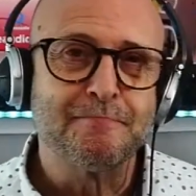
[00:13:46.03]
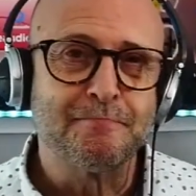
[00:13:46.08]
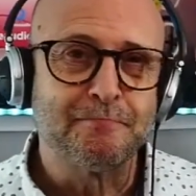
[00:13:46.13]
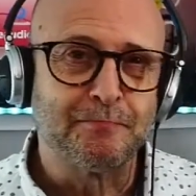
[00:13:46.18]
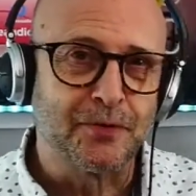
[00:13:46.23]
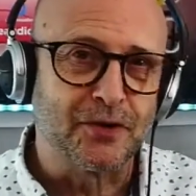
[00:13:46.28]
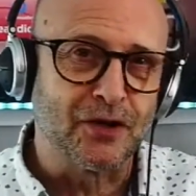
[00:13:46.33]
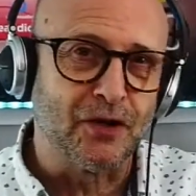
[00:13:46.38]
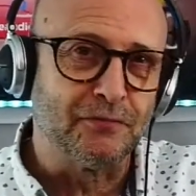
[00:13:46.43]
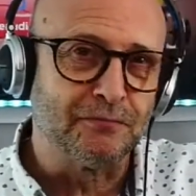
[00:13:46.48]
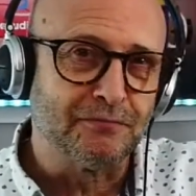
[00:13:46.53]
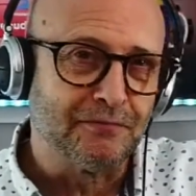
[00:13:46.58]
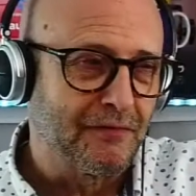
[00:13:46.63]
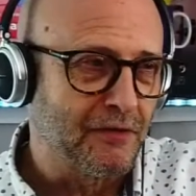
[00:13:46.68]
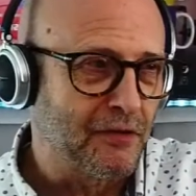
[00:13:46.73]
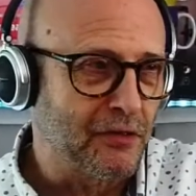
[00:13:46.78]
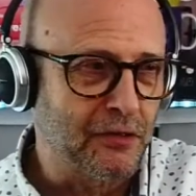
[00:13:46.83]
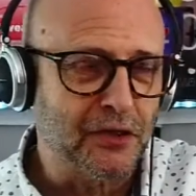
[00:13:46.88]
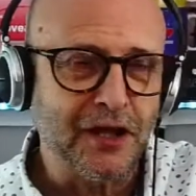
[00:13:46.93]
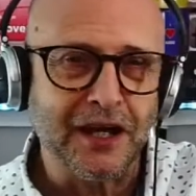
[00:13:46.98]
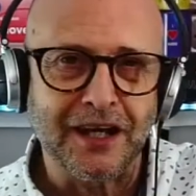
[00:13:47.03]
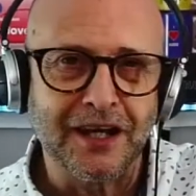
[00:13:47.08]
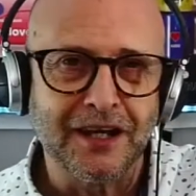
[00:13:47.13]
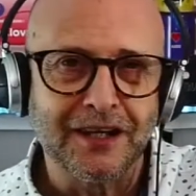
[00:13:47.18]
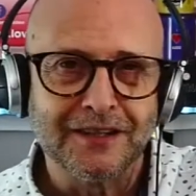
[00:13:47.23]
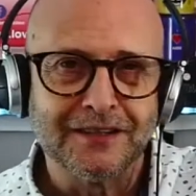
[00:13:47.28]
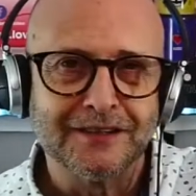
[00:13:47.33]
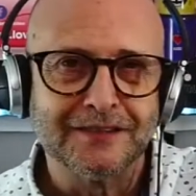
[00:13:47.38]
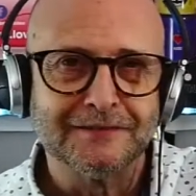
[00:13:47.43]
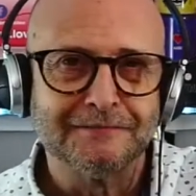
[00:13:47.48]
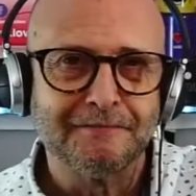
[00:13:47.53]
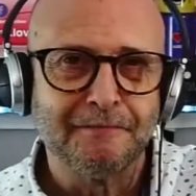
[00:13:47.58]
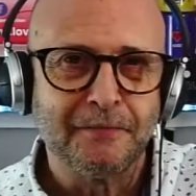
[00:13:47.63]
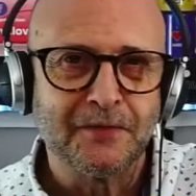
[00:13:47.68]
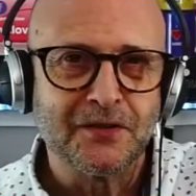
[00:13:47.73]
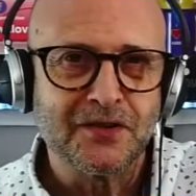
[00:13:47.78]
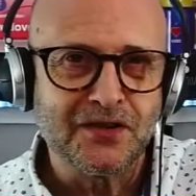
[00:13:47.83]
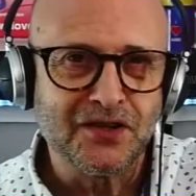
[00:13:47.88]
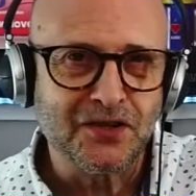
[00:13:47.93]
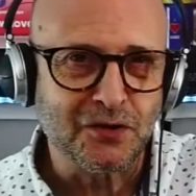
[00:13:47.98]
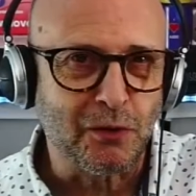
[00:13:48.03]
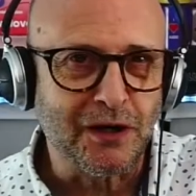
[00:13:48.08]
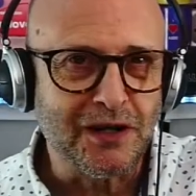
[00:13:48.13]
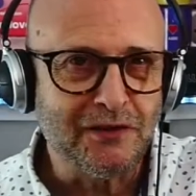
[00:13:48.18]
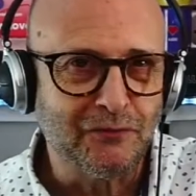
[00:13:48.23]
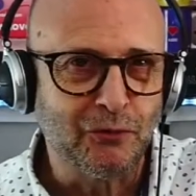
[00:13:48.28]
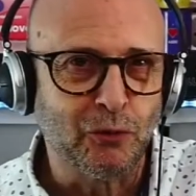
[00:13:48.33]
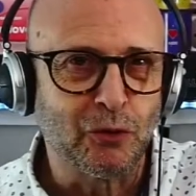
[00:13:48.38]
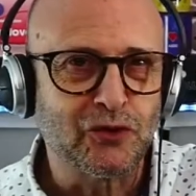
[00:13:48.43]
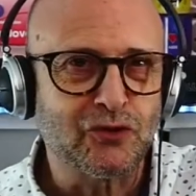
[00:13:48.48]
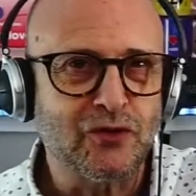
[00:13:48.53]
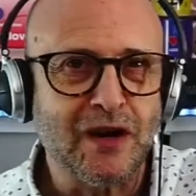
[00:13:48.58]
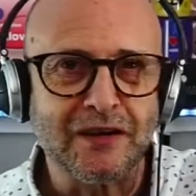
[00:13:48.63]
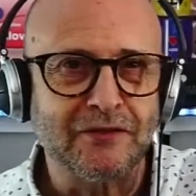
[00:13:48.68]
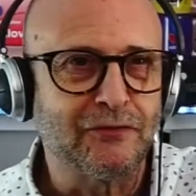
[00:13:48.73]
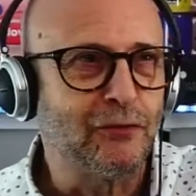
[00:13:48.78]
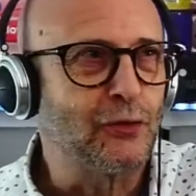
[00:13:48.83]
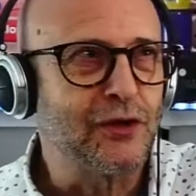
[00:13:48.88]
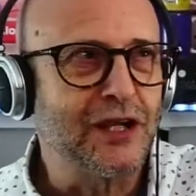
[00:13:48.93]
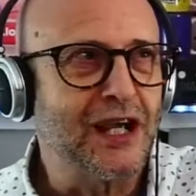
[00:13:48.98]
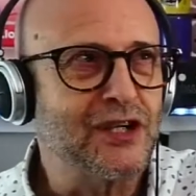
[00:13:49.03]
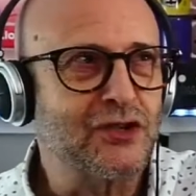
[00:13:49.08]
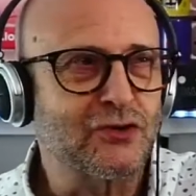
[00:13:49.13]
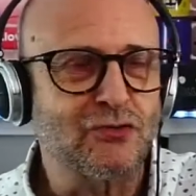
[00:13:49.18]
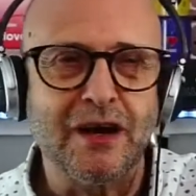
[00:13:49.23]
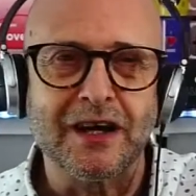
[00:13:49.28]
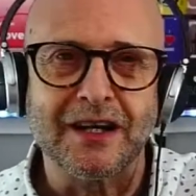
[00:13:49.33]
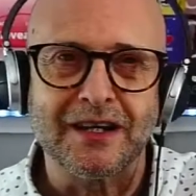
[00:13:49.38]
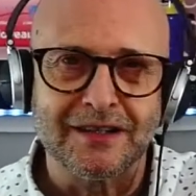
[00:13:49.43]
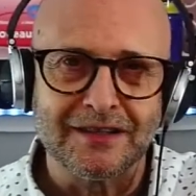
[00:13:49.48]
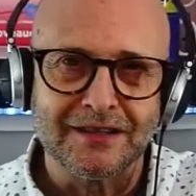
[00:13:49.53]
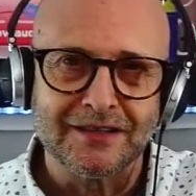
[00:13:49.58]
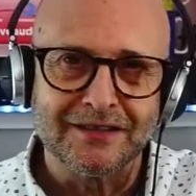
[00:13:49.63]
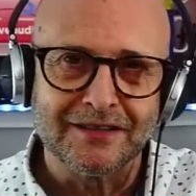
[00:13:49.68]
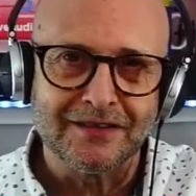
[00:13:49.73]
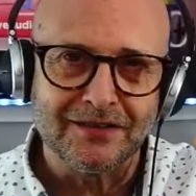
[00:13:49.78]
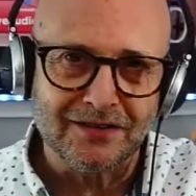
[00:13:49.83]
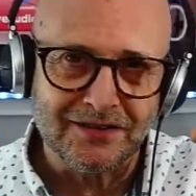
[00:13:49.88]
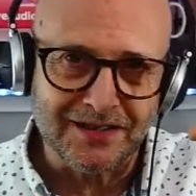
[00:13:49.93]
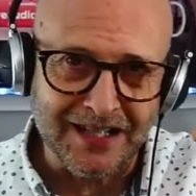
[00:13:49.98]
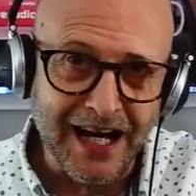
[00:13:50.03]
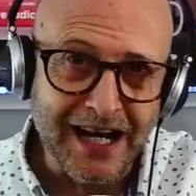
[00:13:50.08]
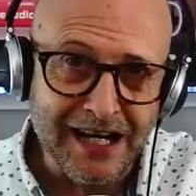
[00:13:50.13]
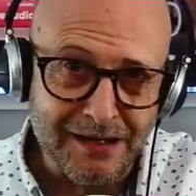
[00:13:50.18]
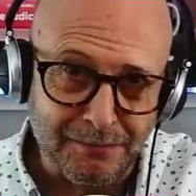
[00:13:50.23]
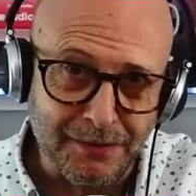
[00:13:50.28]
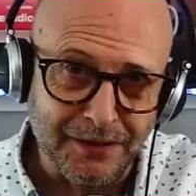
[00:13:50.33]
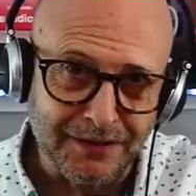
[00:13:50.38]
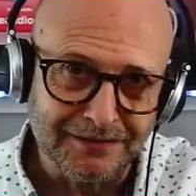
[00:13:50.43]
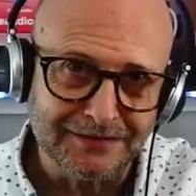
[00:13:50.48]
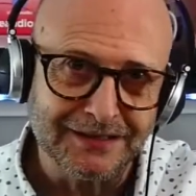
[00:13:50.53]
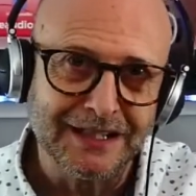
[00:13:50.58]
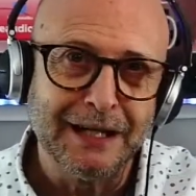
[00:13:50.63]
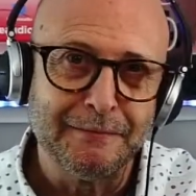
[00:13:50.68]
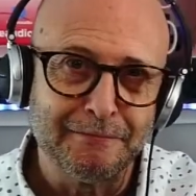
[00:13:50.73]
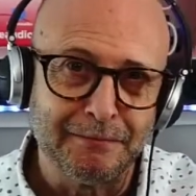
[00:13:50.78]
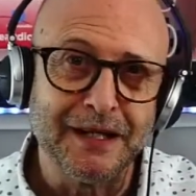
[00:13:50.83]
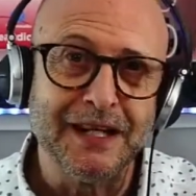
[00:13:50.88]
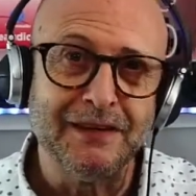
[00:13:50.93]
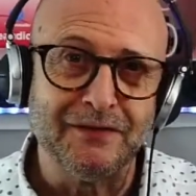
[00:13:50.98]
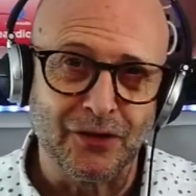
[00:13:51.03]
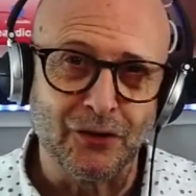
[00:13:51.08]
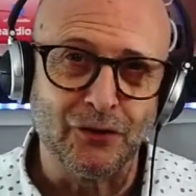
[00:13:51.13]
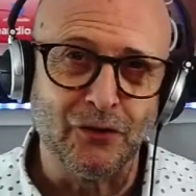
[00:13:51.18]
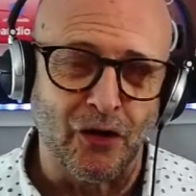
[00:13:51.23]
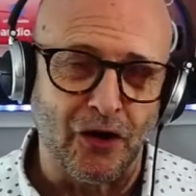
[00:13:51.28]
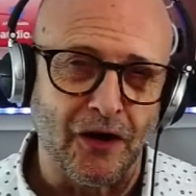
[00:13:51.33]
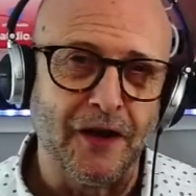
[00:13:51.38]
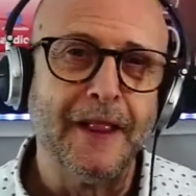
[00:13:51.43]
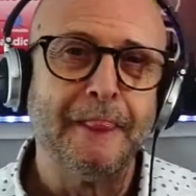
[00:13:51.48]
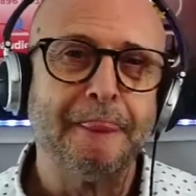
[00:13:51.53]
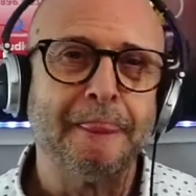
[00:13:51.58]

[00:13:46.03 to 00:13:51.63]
but on thick 24-track, 48-track tape, believe it or not.